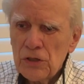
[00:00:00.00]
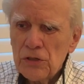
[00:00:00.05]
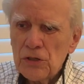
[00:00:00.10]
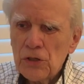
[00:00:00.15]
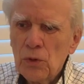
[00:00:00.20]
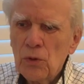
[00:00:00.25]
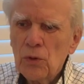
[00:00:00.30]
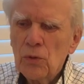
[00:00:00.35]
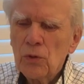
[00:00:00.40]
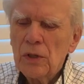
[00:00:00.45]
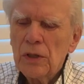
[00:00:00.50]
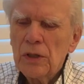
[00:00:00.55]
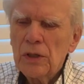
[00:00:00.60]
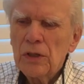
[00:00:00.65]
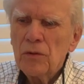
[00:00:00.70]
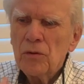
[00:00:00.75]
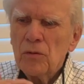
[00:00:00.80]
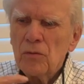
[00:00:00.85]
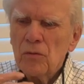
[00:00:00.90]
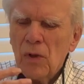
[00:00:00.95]
So
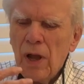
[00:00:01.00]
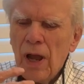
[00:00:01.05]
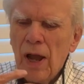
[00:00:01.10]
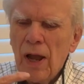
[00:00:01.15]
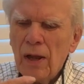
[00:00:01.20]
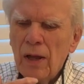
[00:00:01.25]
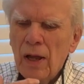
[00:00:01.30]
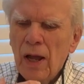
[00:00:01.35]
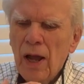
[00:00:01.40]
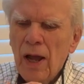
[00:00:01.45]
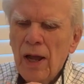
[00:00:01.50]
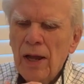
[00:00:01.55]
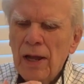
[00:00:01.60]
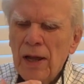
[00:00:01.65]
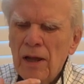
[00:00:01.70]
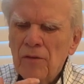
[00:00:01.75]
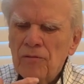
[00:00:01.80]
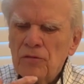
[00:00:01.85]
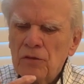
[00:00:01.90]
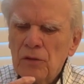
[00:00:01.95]
I, I
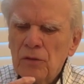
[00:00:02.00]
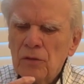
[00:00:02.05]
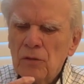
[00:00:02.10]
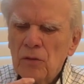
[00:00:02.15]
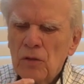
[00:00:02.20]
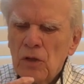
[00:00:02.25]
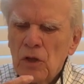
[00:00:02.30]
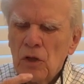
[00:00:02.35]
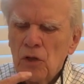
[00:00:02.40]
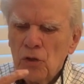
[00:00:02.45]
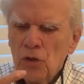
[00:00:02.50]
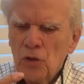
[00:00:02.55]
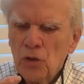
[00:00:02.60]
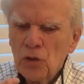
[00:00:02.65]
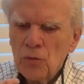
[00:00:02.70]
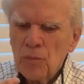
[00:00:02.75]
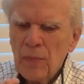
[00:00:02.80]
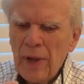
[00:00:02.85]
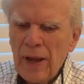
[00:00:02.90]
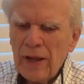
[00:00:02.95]
have to
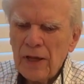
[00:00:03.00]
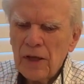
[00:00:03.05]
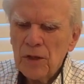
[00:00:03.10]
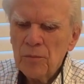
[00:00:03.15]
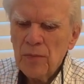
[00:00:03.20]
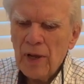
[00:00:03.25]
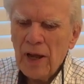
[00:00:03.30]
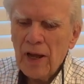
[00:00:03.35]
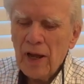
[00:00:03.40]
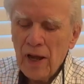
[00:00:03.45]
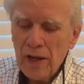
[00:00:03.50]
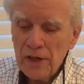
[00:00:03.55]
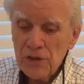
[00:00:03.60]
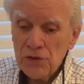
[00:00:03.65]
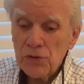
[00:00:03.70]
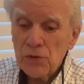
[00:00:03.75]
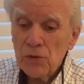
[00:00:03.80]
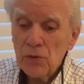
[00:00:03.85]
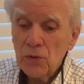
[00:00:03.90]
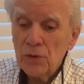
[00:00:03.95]
look back at my high
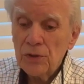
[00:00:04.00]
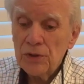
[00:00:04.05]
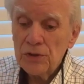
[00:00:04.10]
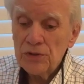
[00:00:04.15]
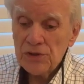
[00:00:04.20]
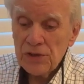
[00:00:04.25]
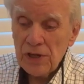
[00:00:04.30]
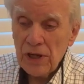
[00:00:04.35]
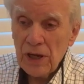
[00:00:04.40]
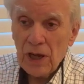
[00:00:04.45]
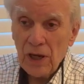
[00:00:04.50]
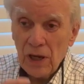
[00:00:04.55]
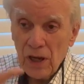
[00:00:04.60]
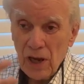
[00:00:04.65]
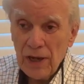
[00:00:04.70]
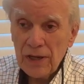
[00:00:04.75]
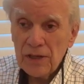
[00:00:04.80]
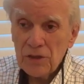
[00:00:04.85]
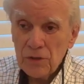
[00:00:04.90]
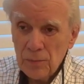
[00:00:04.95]
school and say I
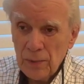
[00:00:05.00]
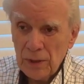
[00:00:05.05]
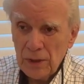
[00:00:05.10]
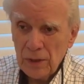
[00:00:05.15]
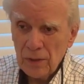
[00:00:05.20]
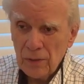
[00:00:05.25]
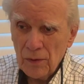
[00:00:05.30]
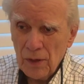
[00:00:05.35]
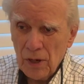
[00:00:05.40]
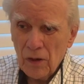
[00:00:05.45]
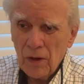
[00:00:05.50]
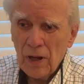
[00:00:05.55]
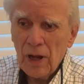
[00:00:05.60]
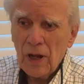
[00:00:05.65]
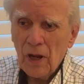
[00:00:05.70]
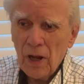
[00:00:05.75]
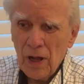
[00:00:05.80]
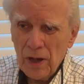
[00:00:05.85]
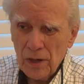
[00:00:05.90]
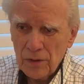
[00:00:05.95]
liked being there, I
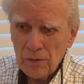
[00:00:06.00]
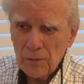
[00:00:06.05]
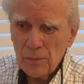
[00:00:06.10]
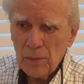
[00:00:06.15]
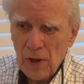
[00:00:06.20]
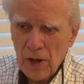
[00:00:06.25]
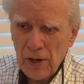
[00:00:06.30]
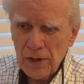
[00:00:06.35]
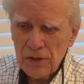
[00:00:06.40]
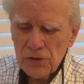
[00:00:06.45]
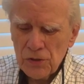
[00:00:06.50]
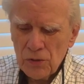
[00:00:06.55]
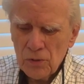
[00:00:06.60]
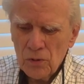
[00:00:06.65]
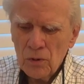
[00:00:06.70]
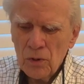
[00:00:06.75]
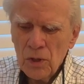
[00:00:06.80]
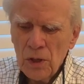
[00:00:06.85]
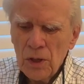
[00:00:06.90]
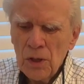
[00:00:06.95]
liked high
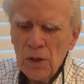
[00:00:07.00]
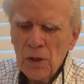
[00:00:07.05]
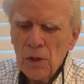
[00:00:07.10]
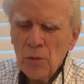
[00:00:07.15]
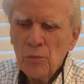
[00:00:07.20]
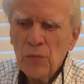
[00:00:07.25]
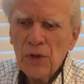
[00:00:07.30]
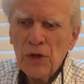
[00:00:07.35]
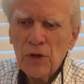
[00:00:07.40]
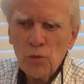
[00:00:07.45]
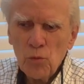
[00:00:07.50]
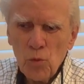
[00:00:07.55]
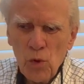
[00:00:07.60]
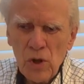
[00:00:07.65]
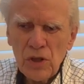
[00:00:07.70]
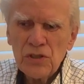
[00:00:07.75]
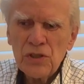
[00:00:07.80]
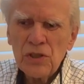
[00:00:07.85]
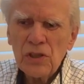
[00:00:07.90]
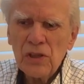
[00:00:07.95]
school, but it
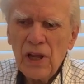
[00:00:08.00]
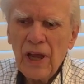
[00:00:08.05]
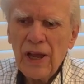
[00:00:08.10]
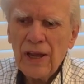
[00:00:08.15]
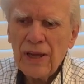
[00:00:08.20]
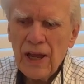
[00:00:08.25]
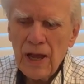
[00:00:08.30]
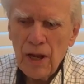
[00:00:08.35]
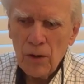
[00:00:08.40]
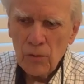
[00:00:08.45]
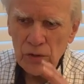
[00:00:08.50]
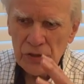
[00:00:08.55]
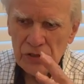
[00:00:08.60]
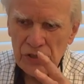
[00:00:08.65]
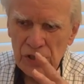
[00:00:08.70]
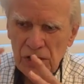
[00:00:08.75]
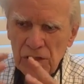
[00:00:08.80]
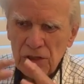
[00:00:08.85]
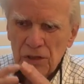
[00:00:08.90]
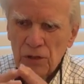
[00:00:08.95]
wasn't like I was
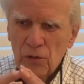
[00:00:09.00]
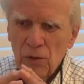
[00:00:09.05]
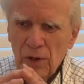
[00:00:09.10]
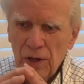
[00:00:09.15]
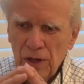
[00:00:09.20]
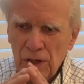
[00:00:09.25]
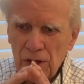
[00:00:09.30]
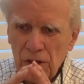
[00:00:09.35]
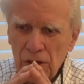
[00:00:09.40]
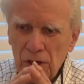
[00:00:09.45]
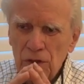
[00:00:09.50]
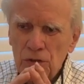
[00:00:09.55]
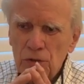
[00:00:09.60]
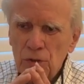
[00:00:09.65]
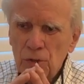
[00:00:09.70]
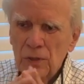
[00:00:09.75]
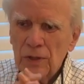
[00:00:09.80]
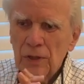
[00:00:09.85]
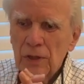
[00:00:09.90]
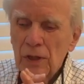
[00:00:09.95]
integrated
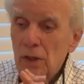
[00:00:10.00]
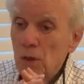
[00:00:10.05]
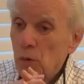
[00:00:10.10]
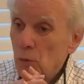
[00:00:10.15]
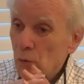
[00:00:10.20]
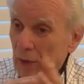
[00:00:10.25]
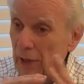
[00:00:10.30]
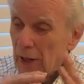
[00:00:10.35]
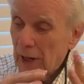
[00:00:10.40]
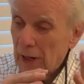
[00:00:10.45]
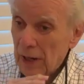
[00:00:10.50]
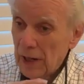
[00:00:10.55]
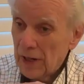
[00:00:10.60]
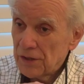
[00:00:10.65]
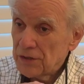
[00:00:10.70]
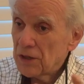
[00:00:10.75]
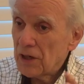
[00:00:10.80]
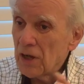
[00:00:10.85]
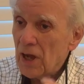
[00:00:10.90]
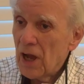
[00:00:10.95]
into it. When I got
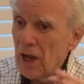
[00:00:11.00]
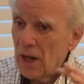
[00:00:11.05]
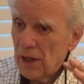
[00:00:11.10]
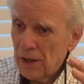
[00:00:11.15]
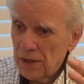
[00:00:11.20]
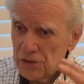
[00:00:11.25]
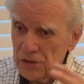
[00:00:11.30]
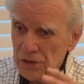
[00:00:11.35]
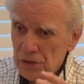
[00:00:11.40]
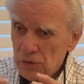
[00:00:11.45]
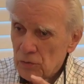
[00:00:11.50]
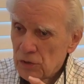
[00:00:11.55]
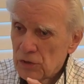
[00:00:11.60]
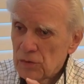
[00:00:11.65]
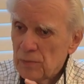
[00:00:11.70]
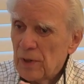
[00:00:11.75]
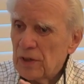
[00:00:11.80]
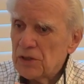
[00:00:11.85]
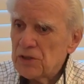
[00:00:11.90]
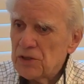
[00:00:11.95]
to college, it was
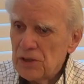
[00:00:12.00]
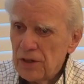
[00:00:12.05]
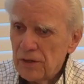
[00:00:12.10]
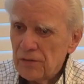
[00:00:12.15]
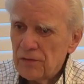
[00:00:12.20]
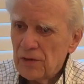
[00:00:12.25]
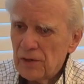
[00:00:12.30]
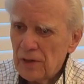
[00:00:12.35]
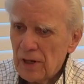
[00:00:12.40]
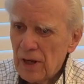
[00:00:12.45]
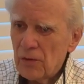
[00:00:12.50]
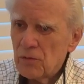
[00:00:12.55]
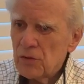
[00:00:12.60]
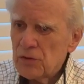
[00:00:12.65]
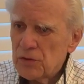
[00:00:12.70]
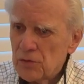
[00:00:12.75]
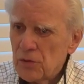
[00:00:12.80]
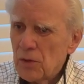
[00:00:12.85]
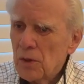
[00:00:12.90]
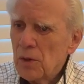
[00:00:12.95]
much different. I
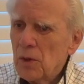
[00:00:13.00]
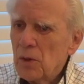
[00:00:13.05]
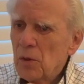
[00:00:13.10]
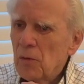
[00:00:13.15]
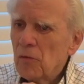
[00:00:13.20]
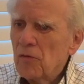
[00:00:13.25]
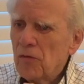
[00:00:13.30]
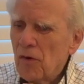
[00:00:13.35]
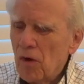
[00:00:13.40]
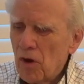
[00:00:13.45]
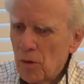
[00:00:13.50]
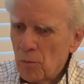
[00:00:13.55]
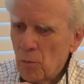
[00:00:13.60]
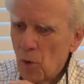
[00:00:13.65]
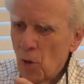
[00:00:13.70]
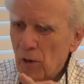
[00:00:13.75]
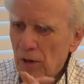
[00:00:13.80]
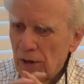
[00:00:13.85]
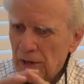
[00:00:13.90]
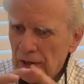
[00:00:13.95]
was far
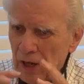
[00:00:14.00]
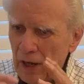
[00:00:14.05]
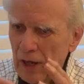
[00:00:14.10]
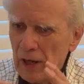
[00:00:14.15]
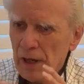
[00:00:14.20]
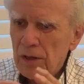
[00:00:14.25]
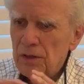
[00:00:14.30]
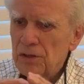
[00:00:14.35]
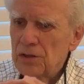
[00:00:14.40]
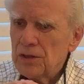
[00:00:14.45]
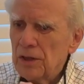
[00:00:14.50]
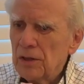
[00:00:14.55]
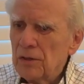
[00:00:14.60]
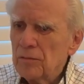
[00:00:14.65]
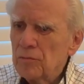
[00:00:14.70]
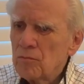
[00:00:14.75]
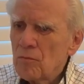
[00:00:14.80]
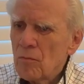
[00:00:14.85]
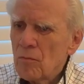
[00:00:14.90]
more engaged and